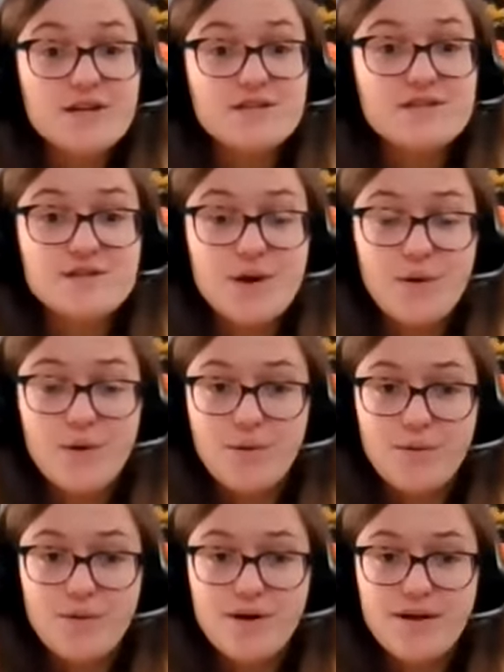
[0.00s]

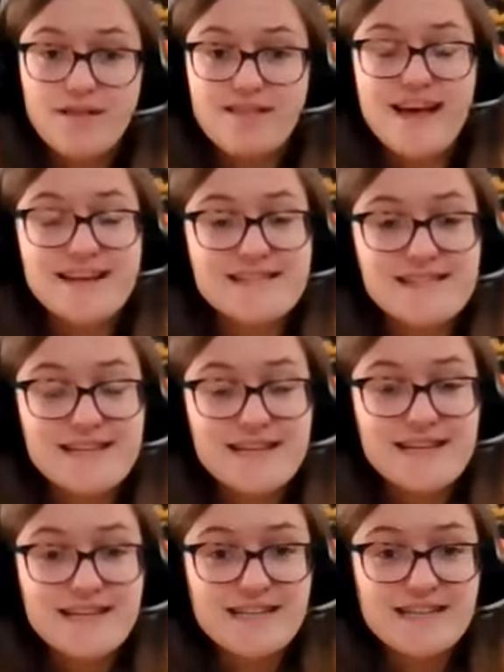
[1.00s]
So that is
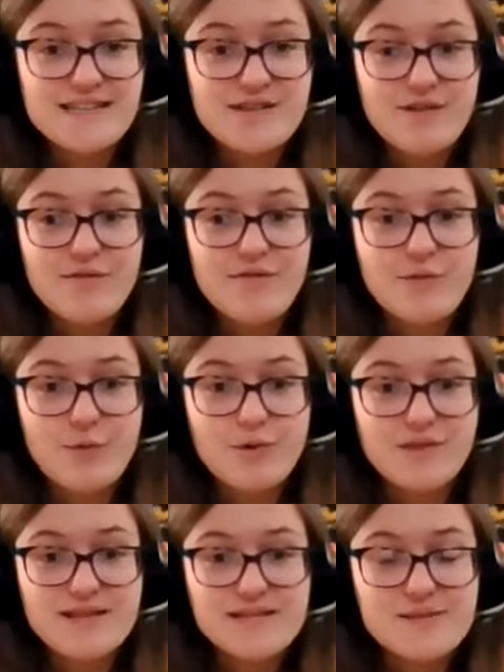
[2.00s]
it
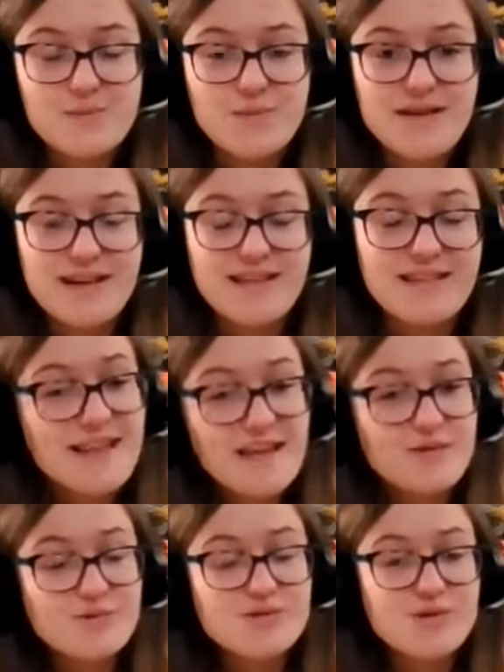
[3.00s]
for this week.
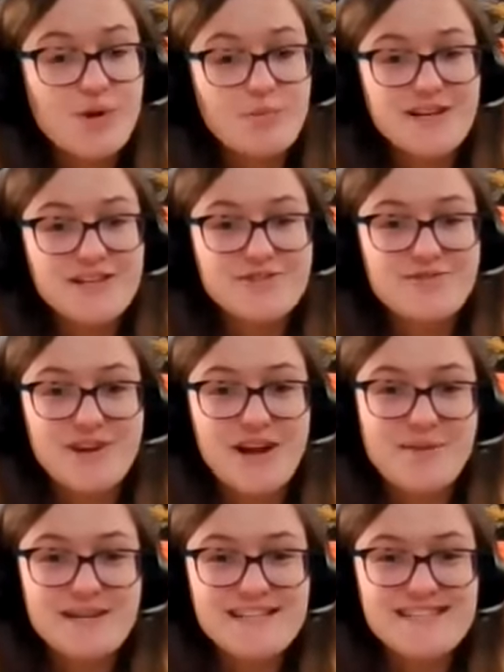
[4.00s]
Thank you so much for
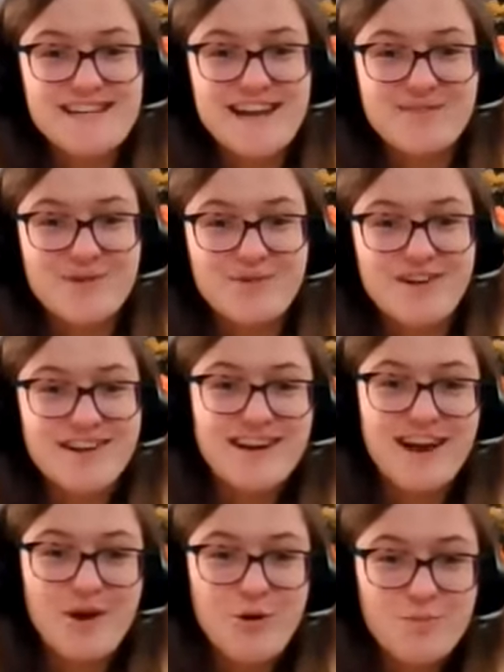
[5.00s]
coming today, everyone,
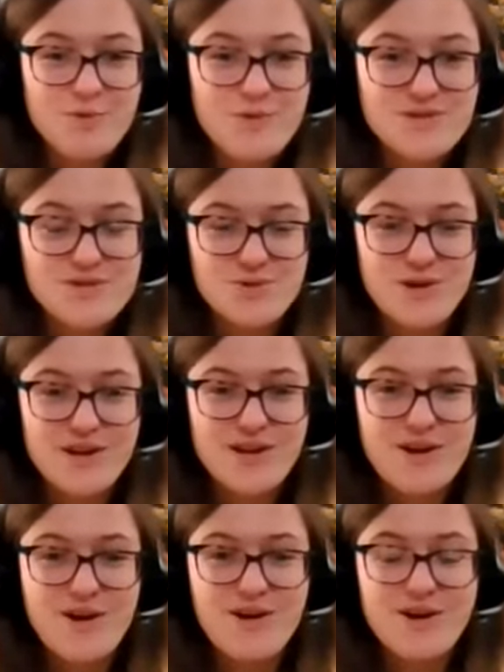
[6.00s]
and I hope you
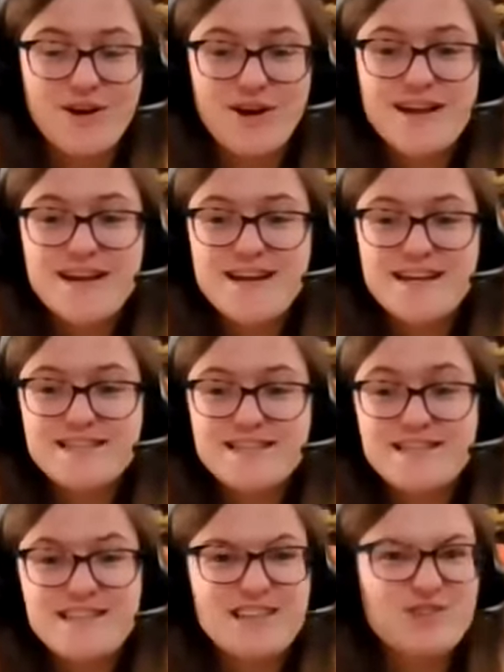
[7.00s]
enjoyed our
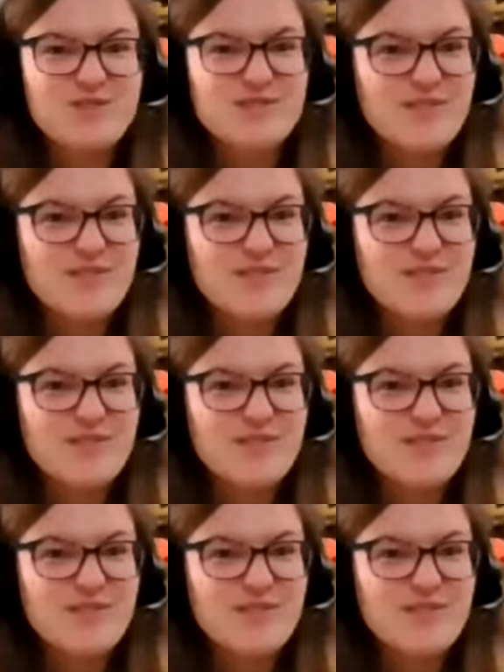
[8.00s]
little